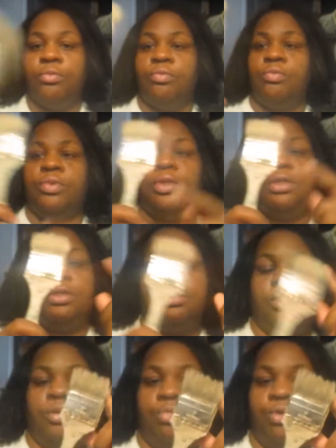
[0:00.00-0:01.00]
with
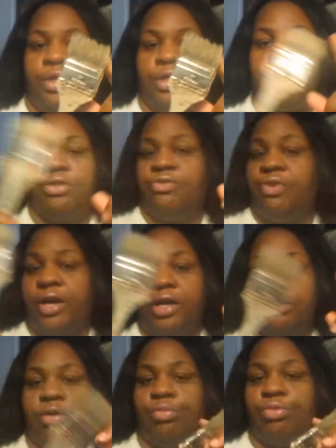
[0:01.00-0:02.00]
your brush. You find
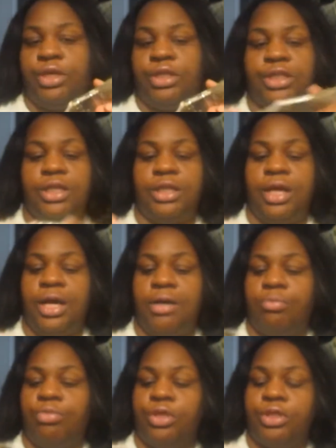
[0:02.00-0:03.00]
your brush, any kind
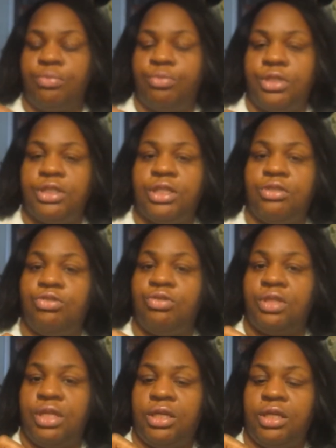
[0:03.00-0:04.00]
of brush that you
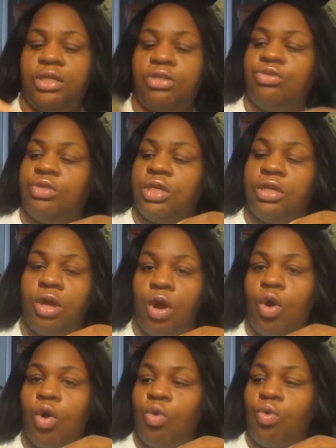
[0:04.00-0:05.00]
think that you can
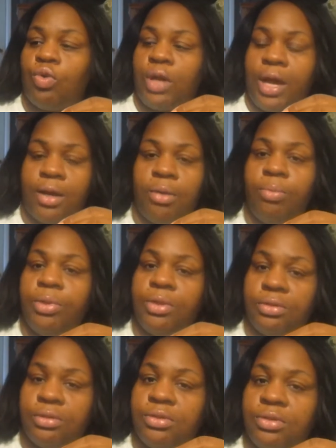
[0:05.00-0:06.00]
hold like a
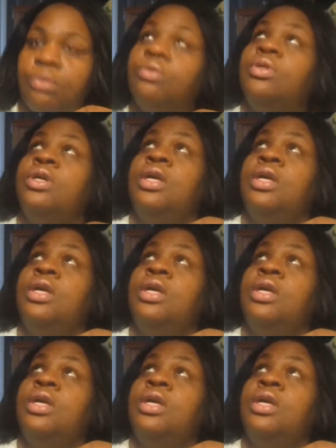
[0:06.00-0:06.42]
pencil,